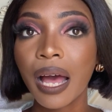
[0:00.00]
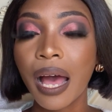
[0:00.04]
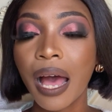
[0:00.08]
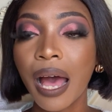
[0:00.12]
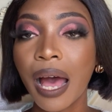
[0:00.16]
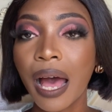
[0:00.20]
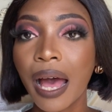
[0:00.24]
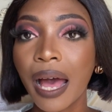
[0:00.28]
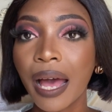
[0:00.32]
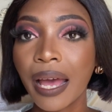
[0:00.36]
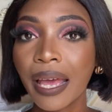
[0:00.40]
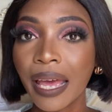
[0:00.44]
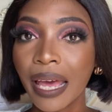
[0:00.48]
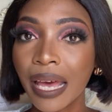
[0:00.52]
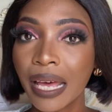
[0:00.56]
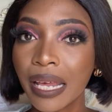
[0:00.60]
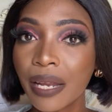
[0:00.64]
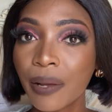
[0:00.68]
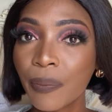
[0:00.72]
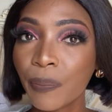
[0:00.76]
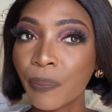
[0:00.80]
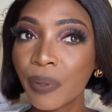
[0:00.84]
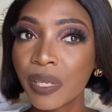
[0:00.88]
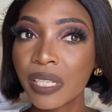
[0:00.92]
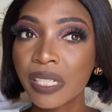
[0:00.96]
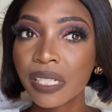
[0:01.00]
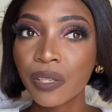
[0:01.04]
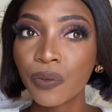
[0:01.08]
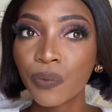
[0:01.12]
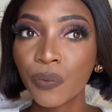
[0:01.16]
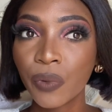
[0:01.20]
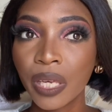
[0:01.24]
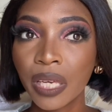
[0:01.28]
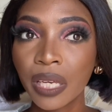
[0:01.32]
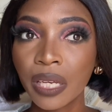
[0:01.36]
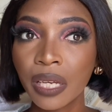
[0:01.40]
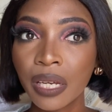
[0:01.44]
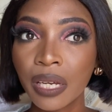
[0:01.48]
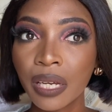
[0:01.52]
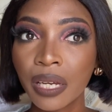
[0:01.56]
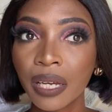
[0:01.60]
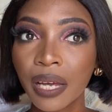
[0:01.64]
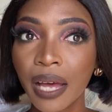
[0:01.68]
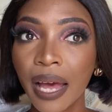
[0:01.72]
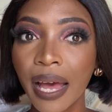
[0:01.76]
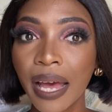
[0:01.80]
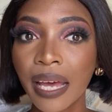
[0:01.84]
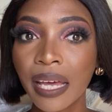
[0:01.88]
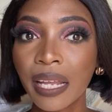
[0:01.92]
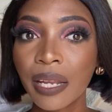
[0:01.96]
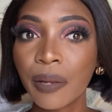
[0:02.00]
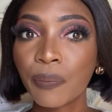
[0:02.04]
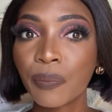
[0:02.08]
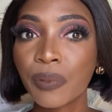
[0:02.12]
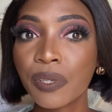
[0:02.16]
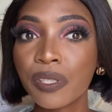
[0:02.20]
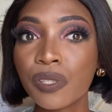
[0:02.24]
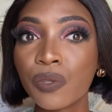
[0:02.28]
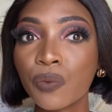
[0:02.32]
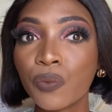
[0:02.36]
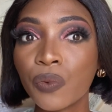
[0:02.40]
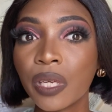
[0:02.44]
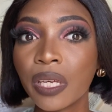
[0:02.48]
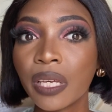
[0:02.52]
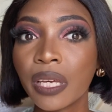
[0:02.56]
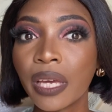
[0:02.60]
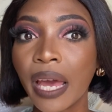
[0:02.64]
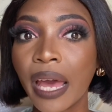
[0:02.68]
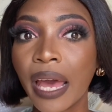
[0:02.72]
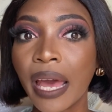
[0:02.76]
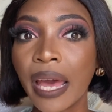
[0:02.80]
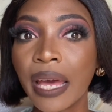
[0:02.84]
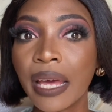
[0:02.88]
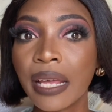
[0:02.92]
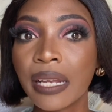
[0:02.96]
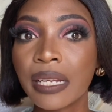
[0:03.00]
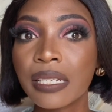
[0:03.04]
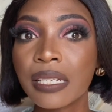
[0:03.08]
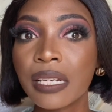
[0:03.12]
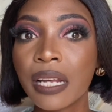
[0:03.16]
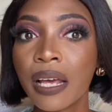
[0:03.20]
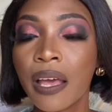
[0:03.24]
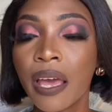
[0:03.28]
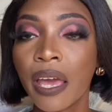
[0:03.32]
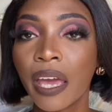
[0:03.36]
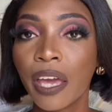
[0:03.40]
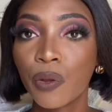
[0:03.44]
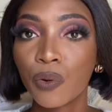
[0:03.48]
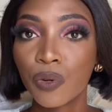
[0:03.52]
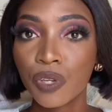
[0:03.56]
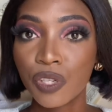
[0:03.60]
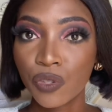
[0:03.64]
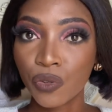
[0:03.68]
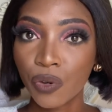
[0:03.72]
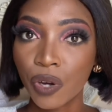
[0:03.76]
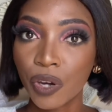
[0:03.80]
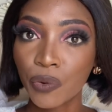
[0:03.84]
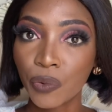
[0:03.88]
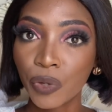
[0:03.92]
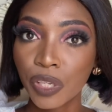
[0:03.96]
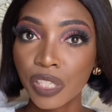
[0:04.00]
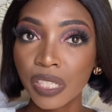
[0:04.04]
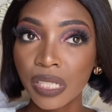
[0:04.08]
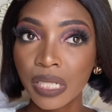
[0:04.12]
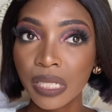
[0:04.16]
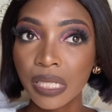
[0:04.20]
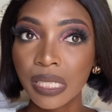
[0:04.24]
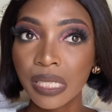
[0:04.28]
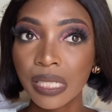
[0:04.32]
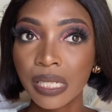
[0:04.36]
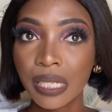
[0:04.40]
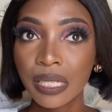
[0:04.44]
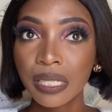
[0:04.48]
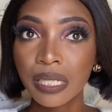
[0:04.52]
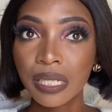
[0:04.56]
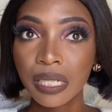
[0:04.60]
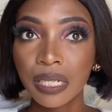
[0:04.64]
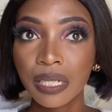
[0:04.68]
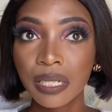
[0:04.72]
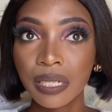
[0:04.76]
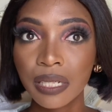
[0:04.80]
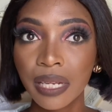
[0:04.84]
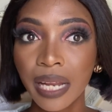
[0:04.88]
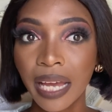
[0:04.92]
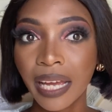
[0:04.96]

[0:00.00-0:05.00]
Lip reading: I had a busy week and it was graduation season,